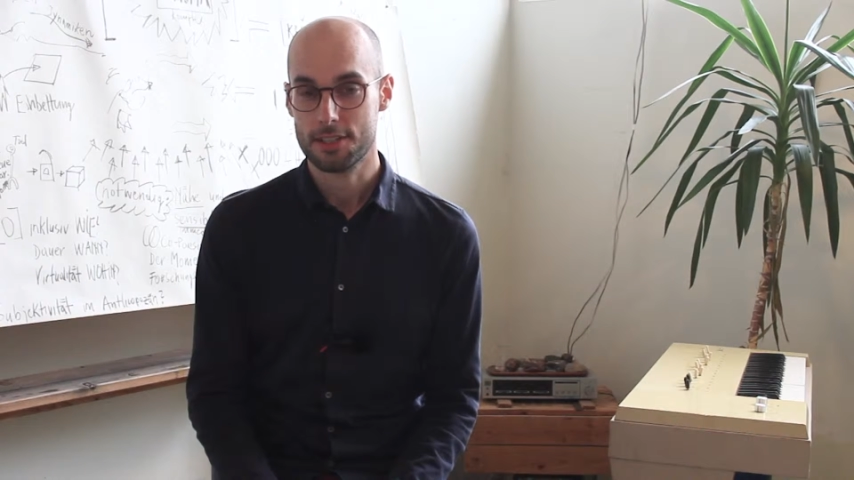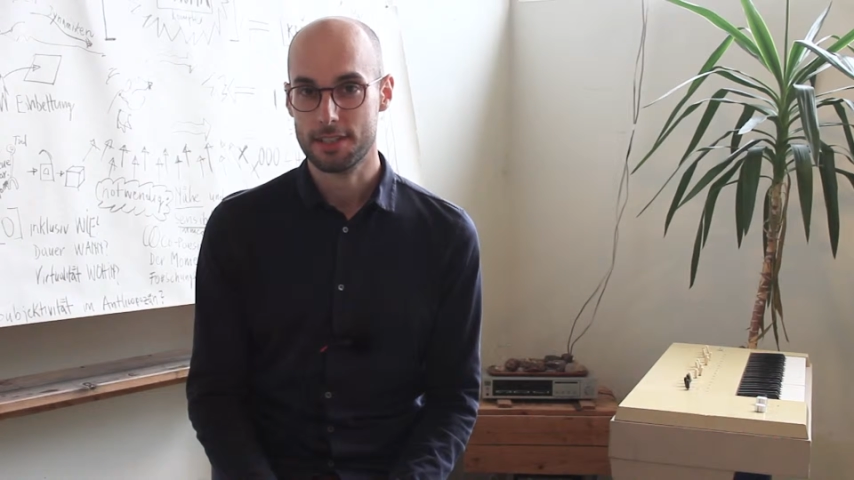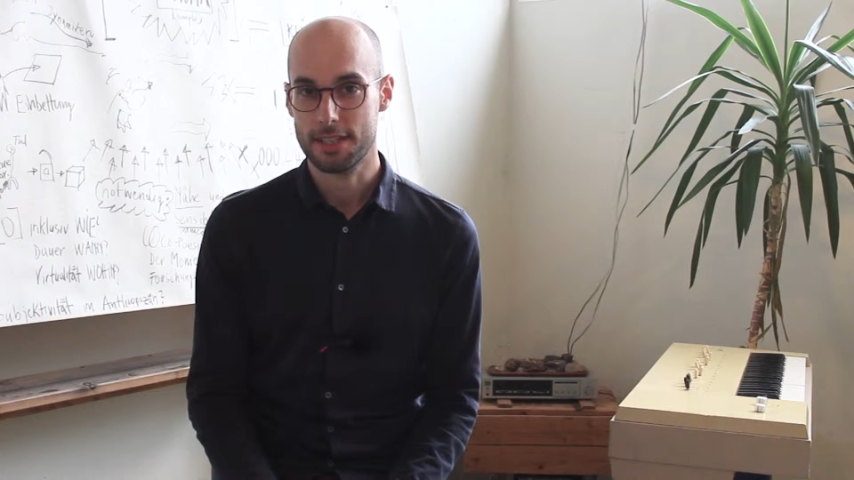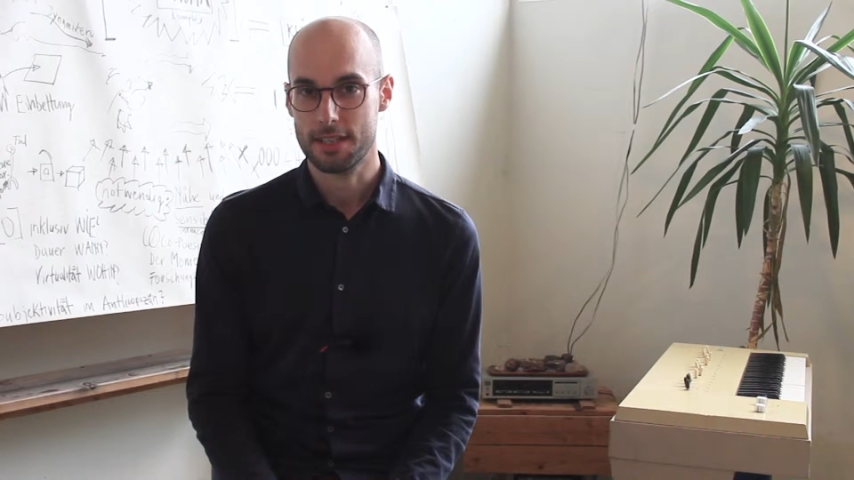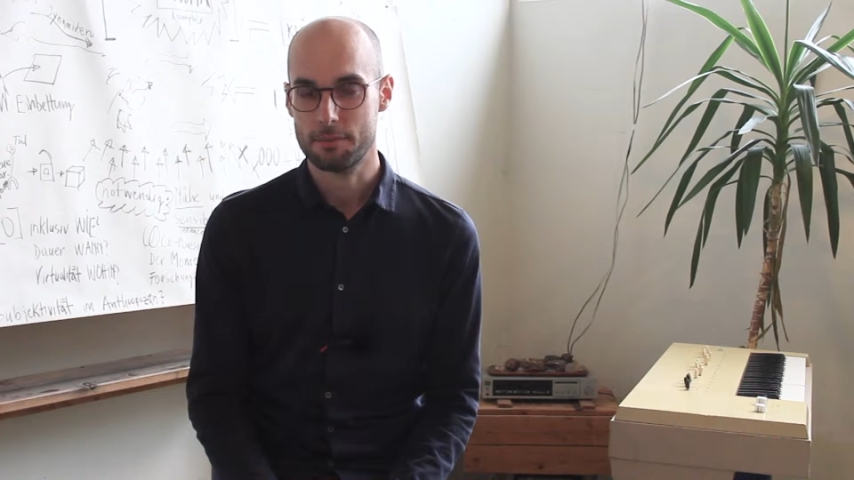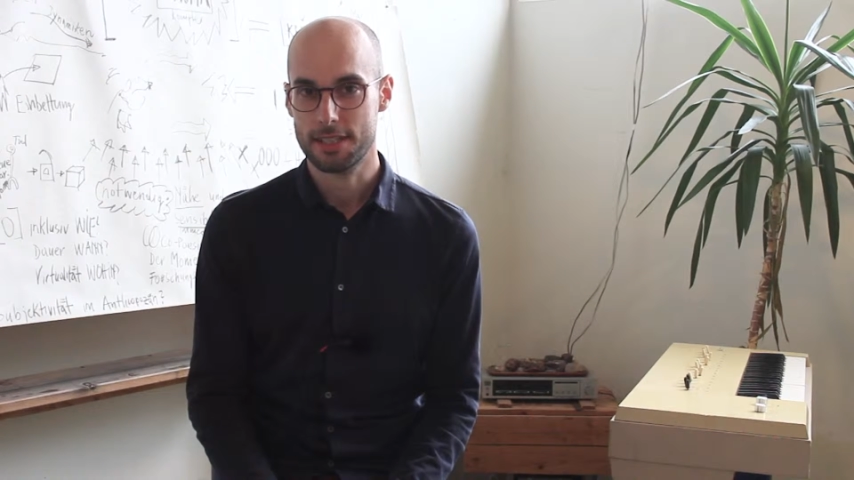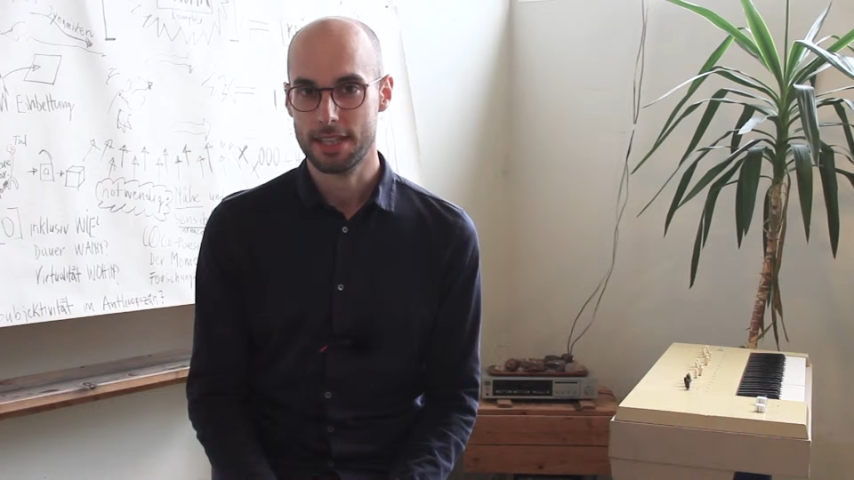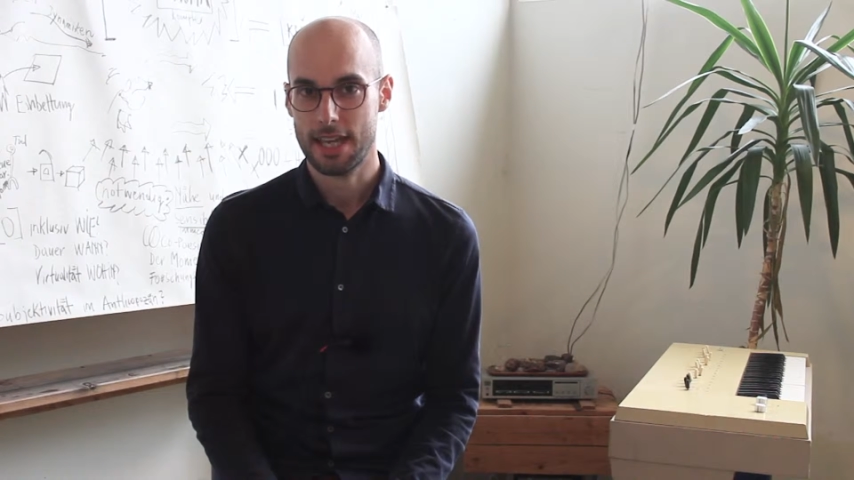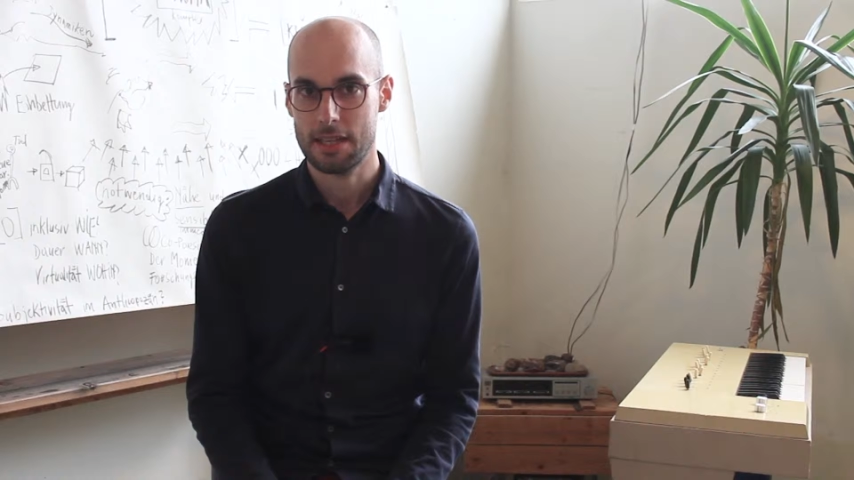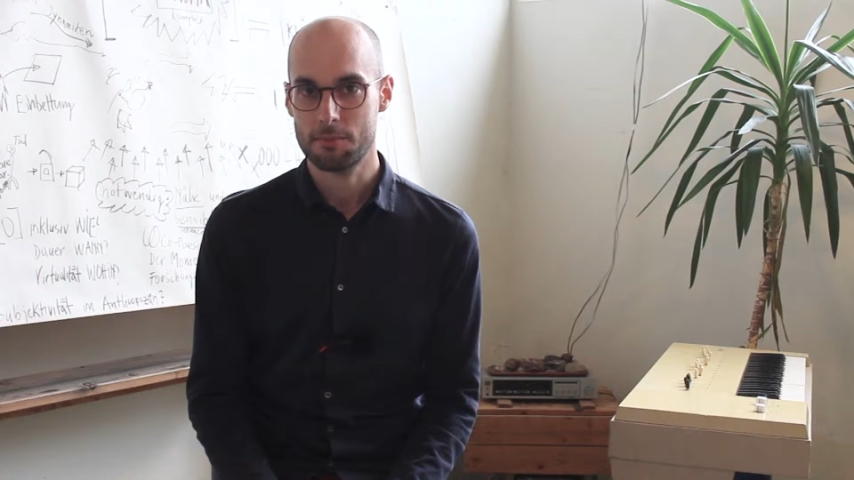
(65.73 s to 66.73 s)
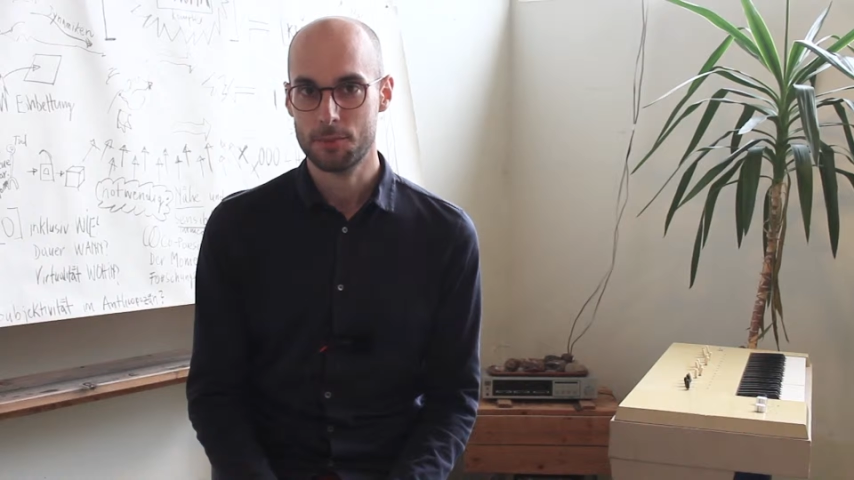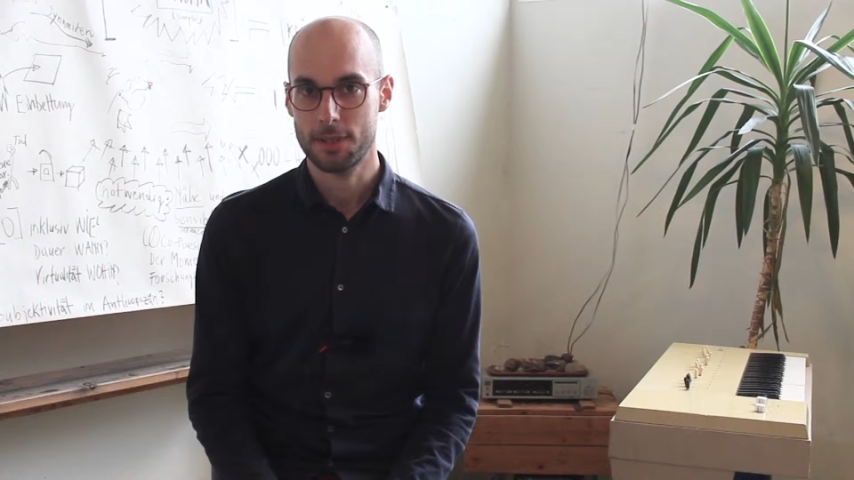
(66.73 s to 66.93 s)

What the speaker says: actually, I became